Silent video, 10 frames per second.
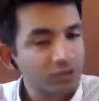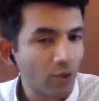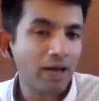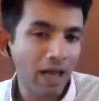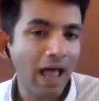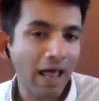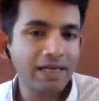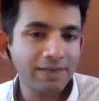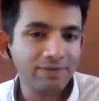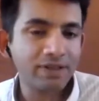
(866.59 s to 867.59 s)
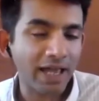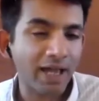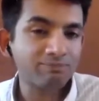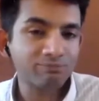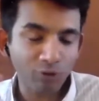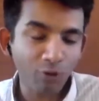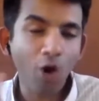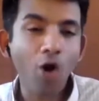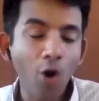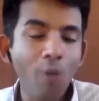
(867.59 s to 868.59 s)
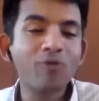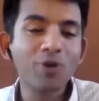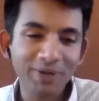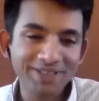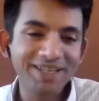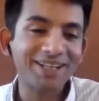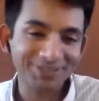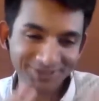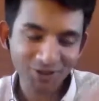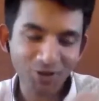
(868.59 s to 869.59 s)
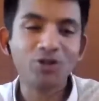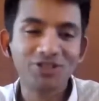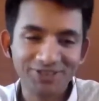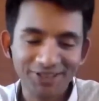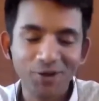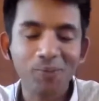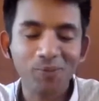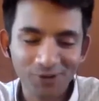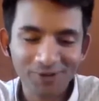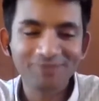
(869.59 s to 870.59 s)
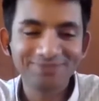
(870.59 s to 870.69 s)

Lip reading: So I'll leave it there. So hopeful, but yes, cautiously hopeful.